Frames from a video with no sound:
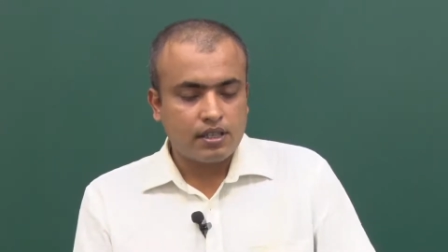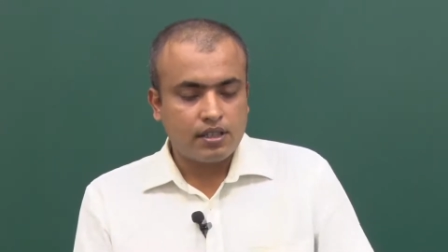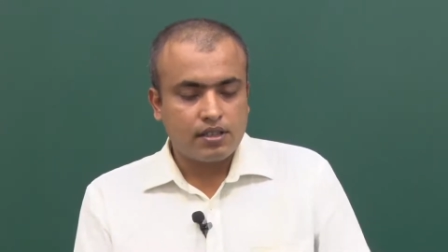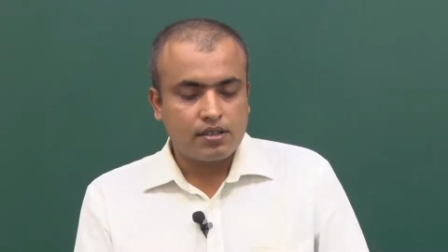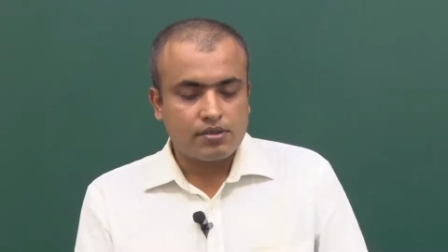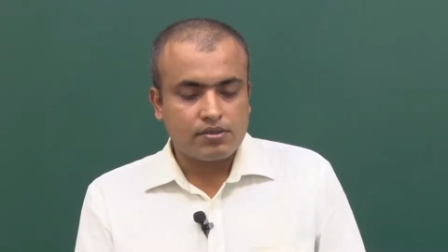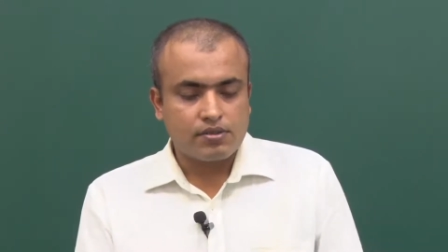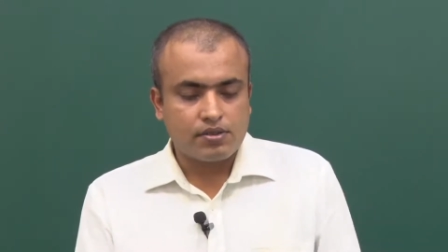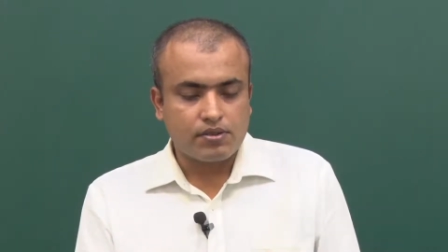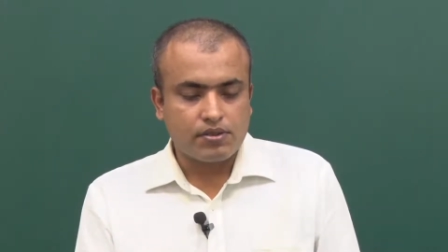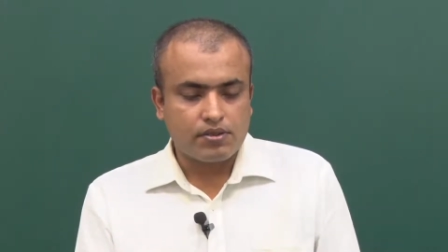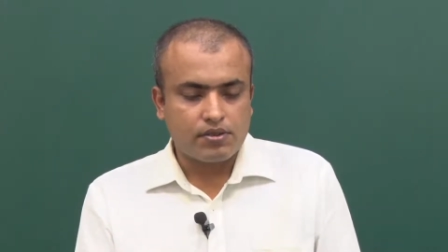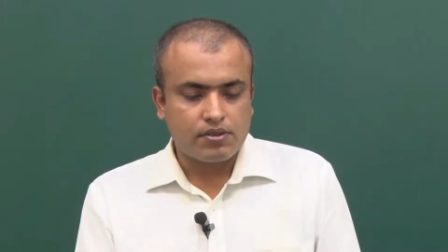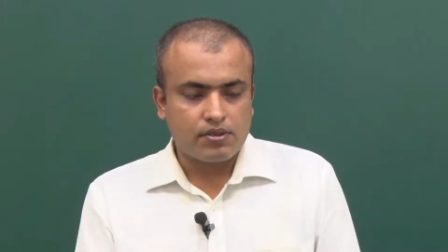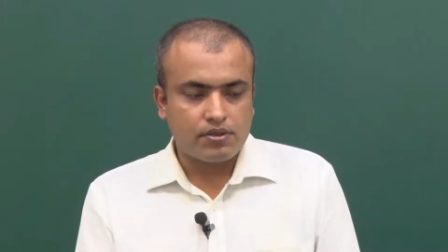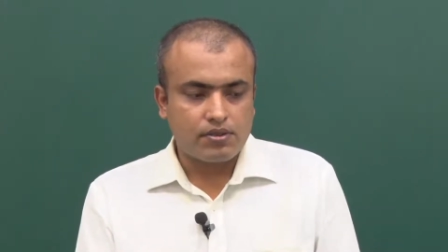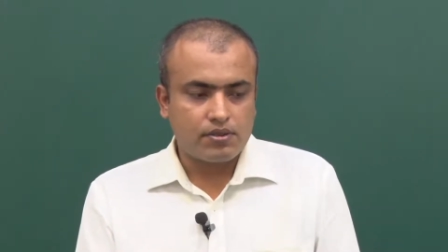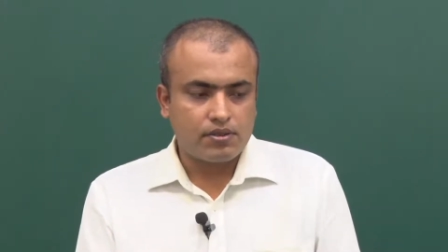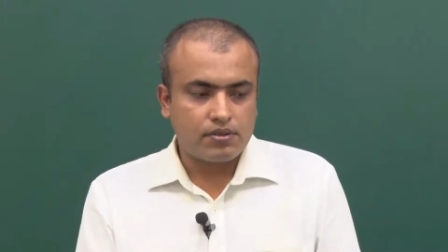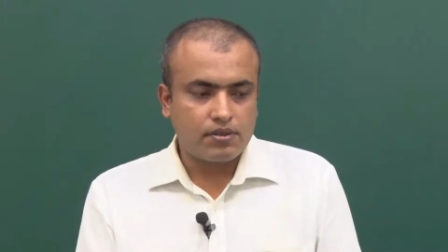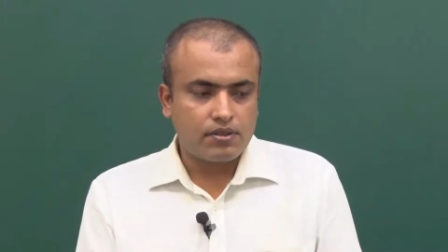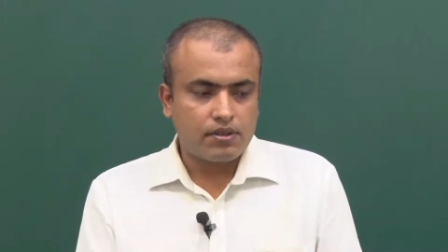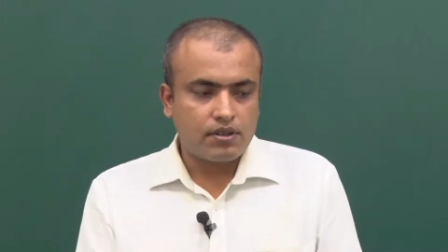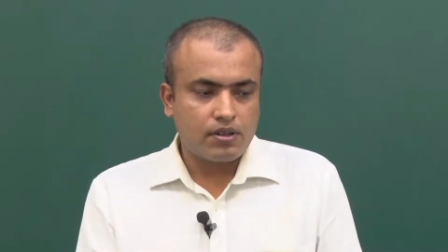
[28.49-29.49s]

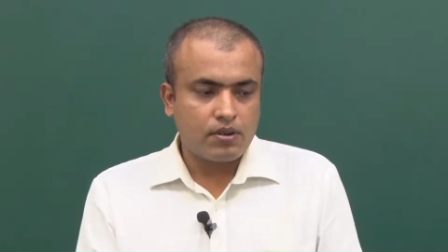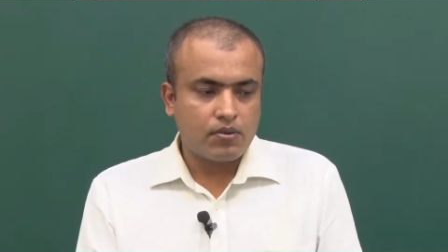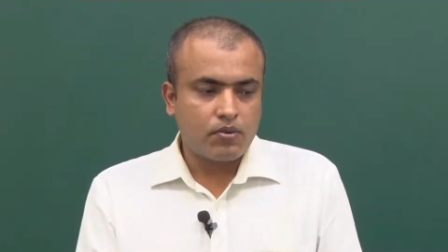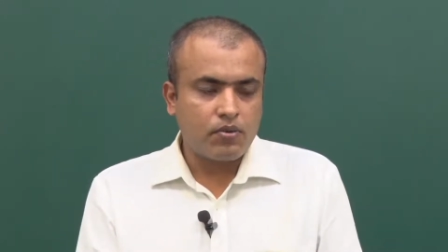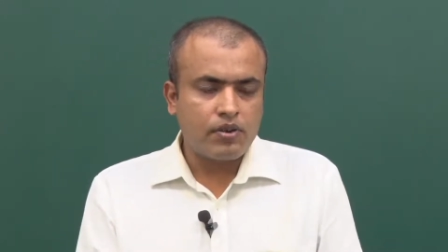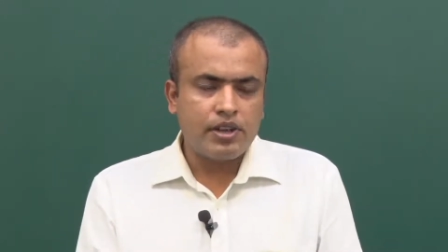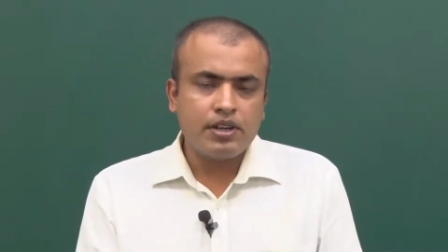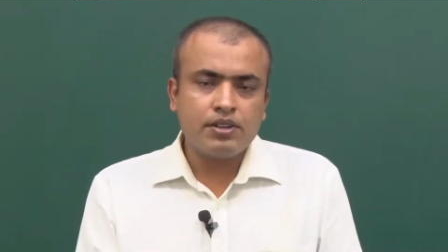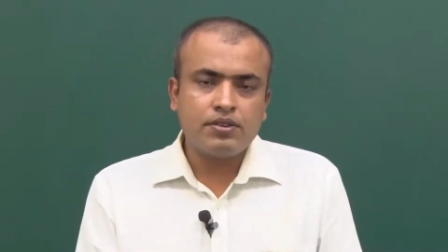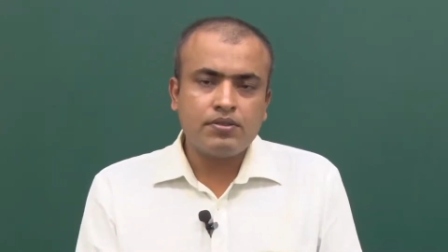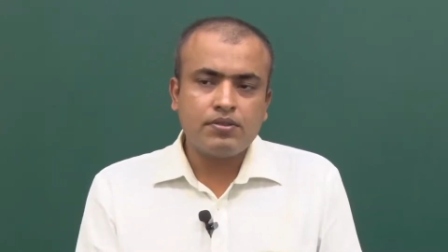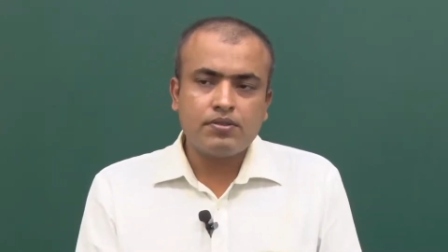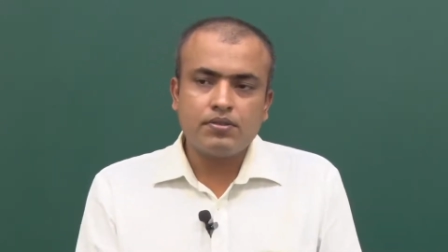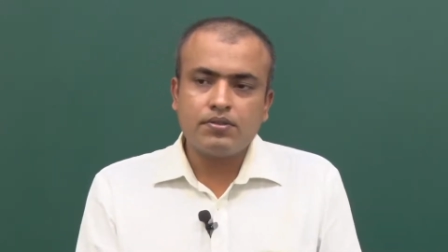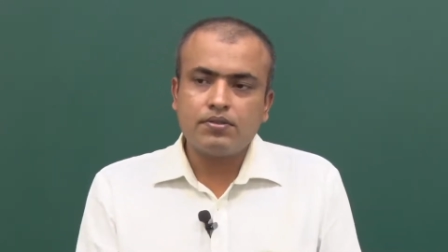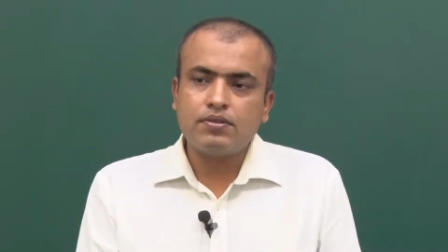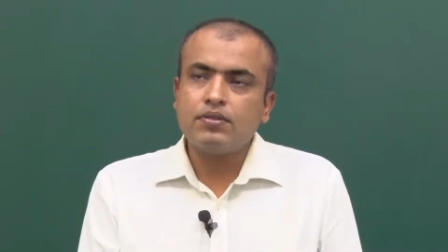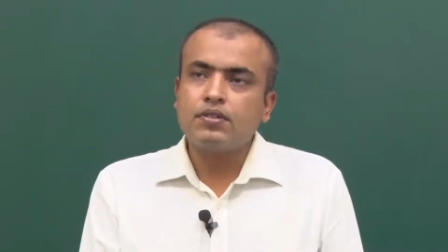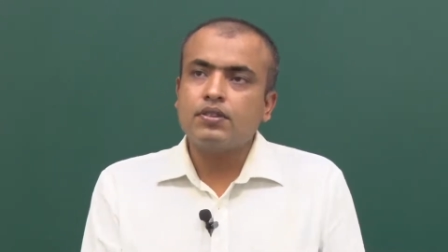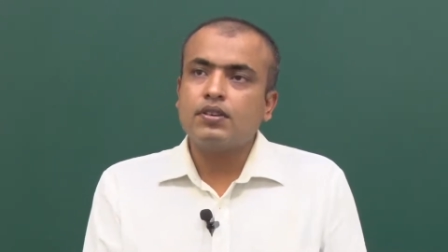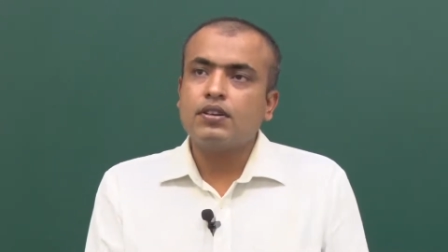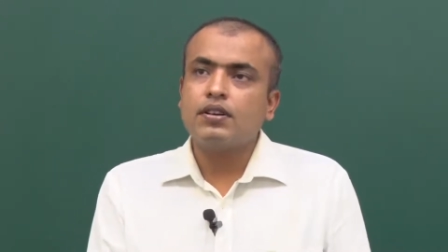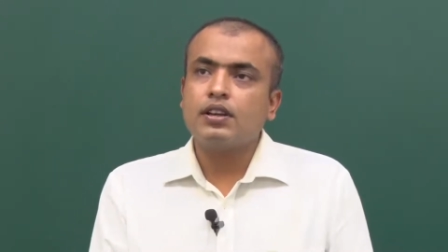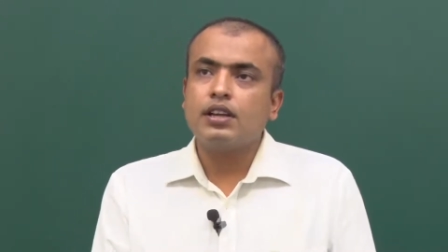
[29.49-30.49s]
So when you
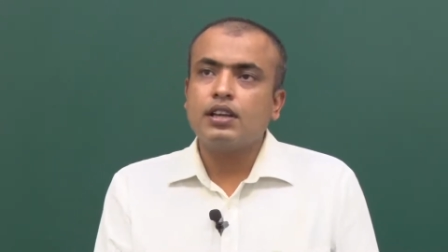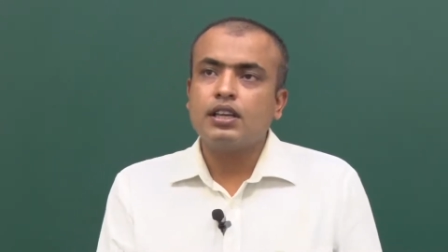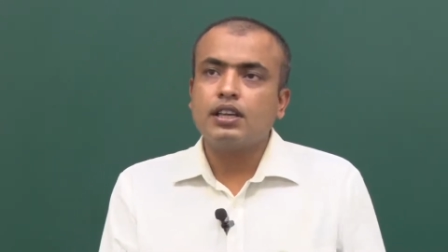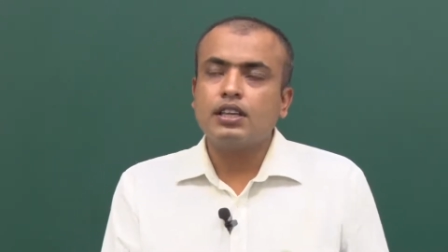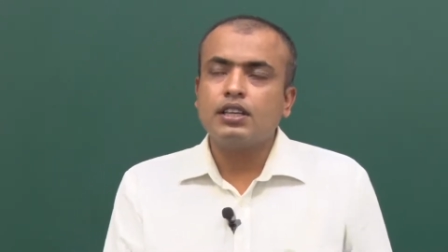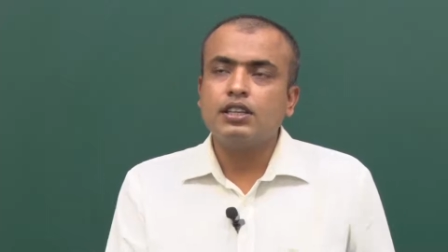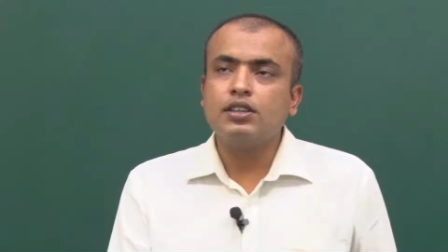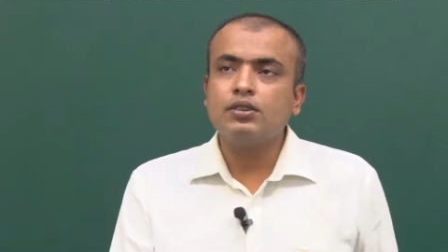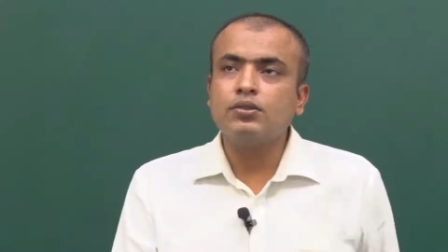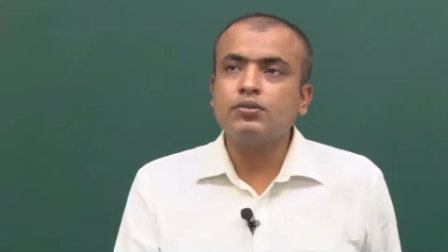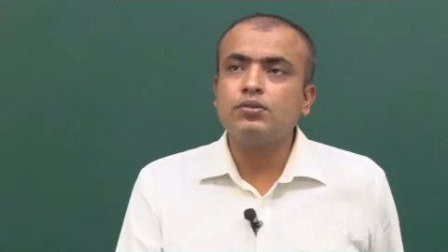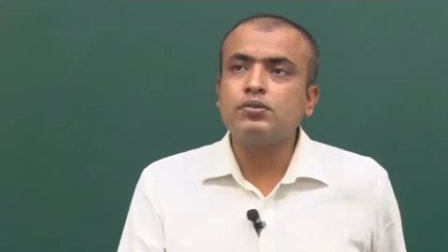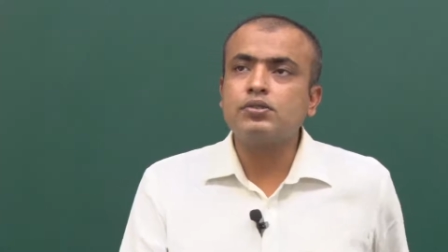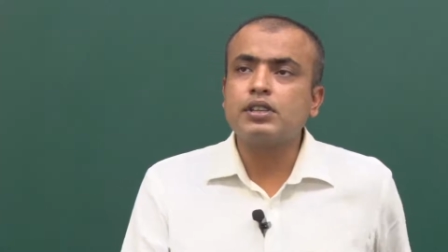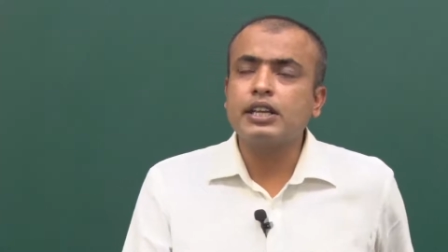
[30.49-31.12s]
use